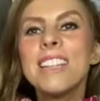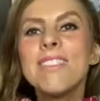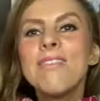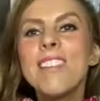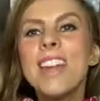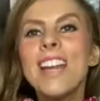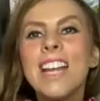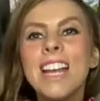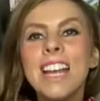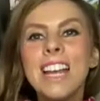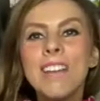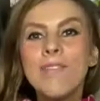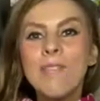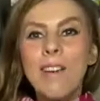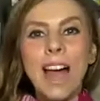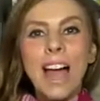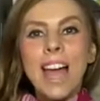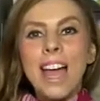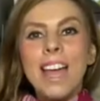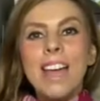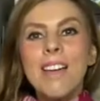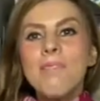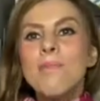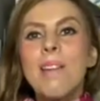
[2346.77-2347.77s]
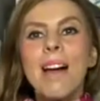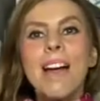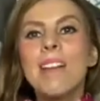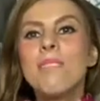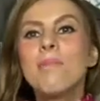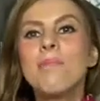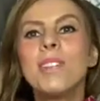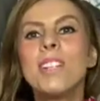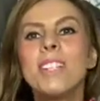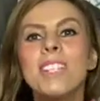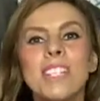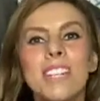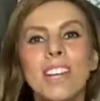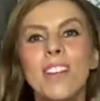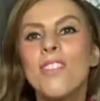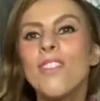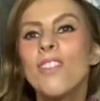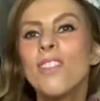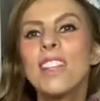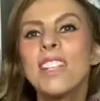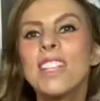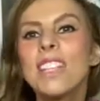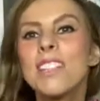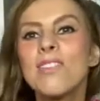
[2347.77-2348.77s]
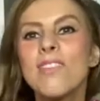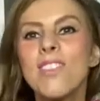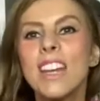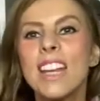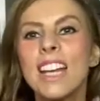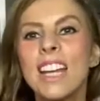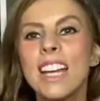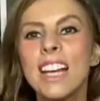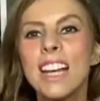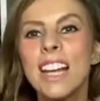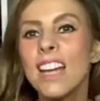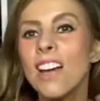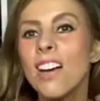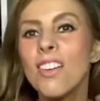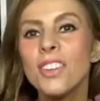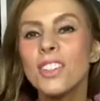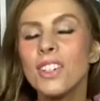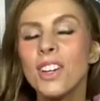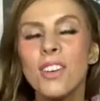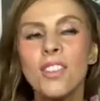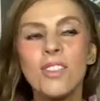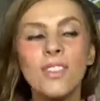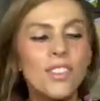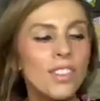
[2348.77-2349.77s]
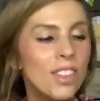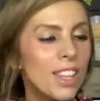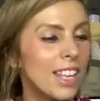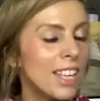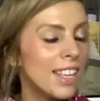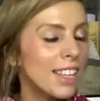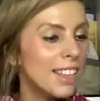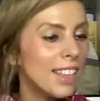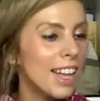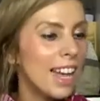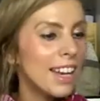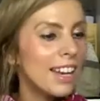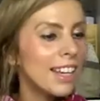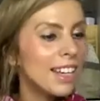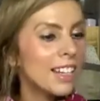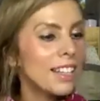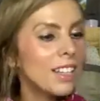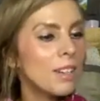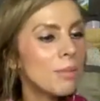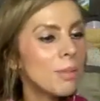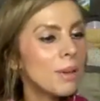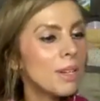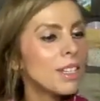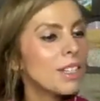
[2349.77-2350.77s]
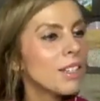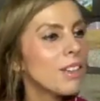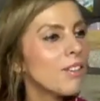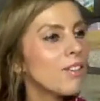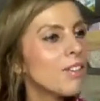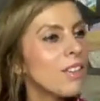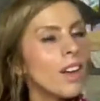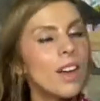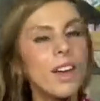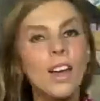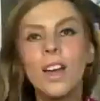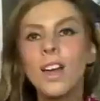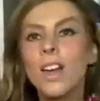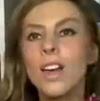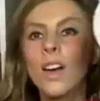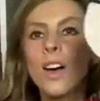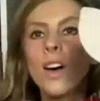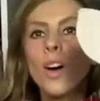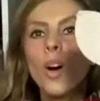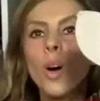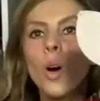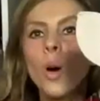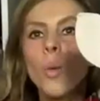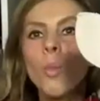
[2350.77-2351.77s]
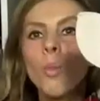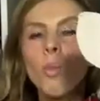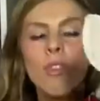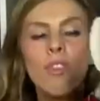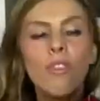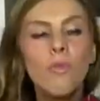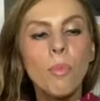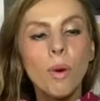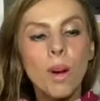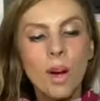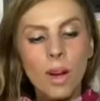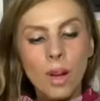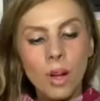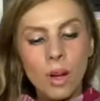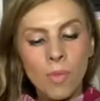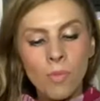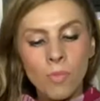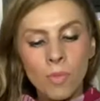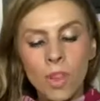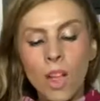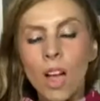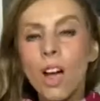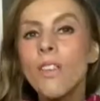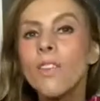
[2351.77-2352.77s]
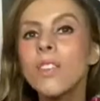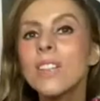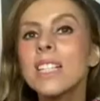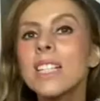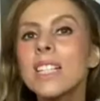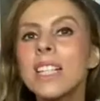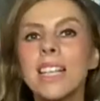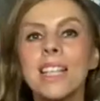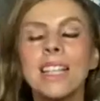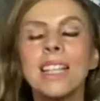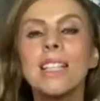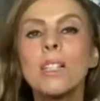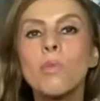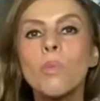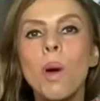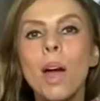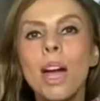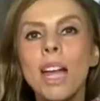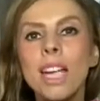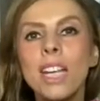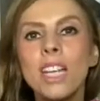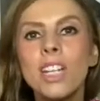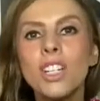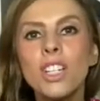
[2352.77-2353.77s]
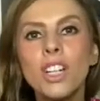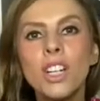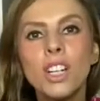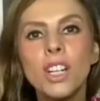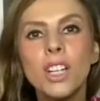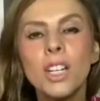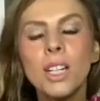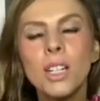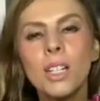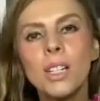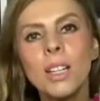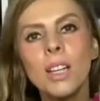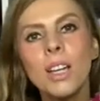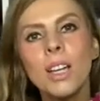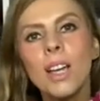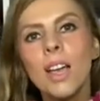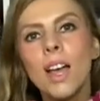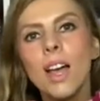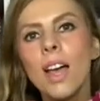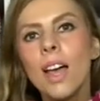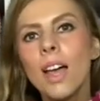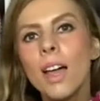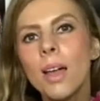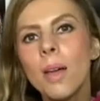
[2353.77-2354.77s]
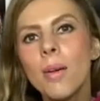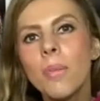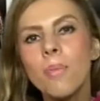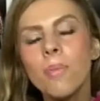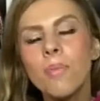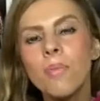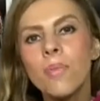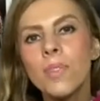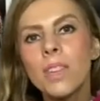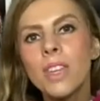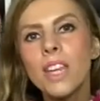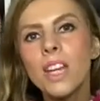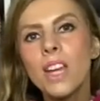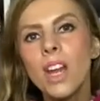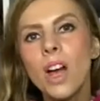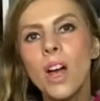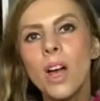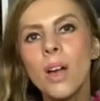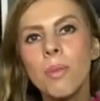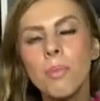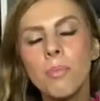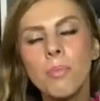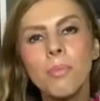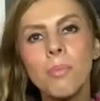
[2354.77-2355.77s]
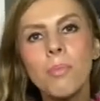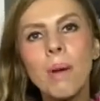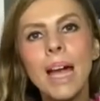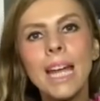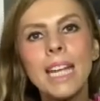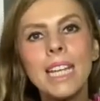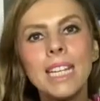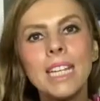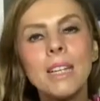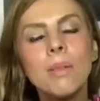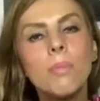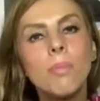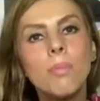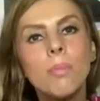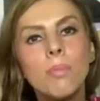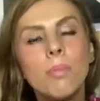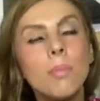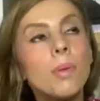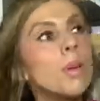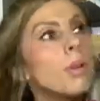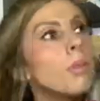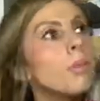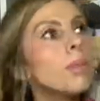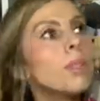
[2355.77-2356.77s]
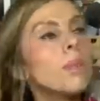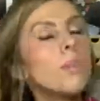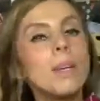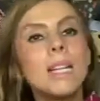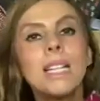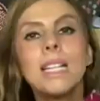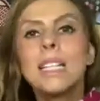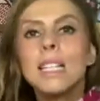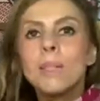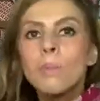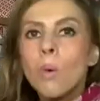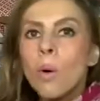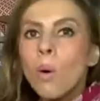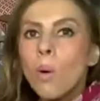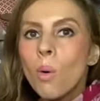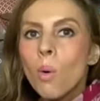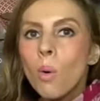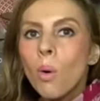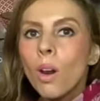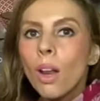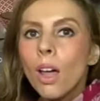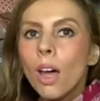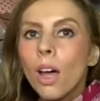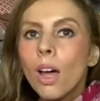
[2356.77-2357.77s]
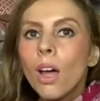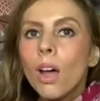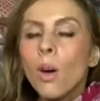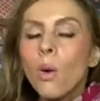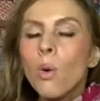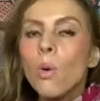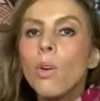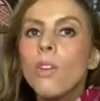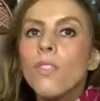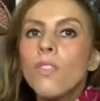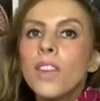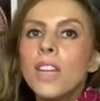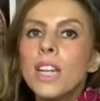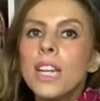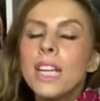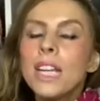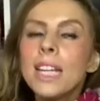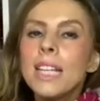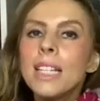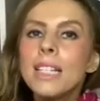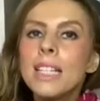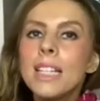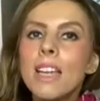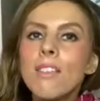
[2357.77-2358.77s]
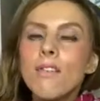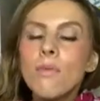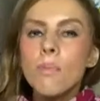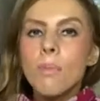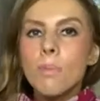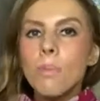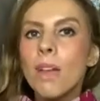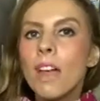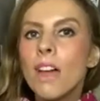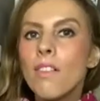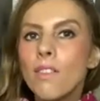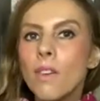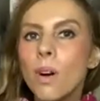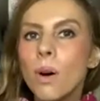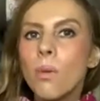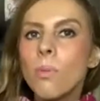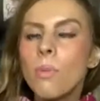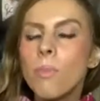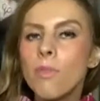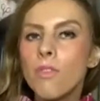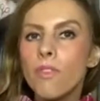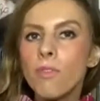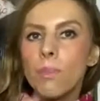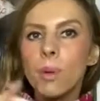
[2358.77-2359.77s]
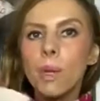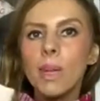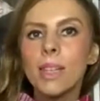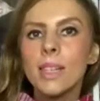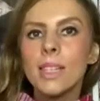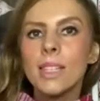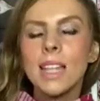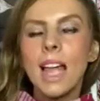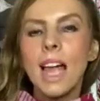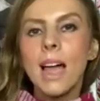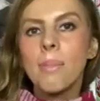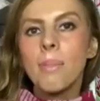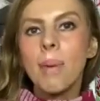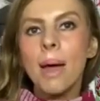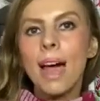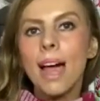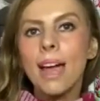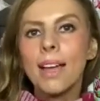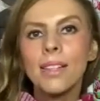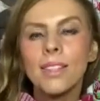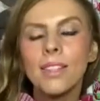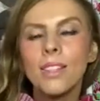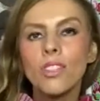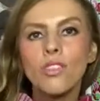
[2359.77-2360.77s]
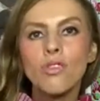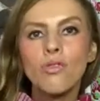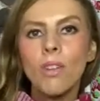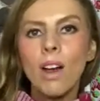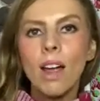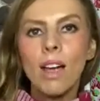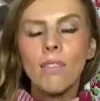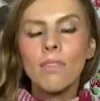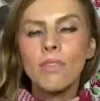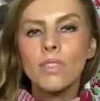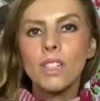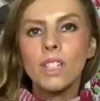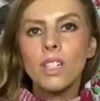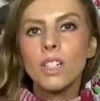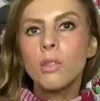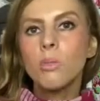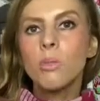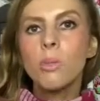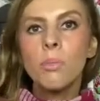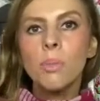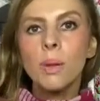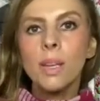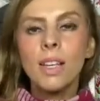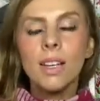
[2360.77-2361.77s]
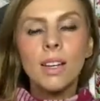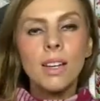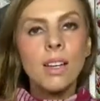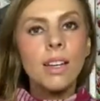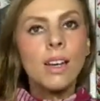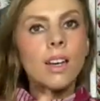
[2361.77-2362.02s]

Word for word: really make much difference really i don't think that little bit of a umph but obviously there's ways you can um you know make your boobs a bit smaller or if you need to give them a bit of oomph because that pattern's drafted to a bigger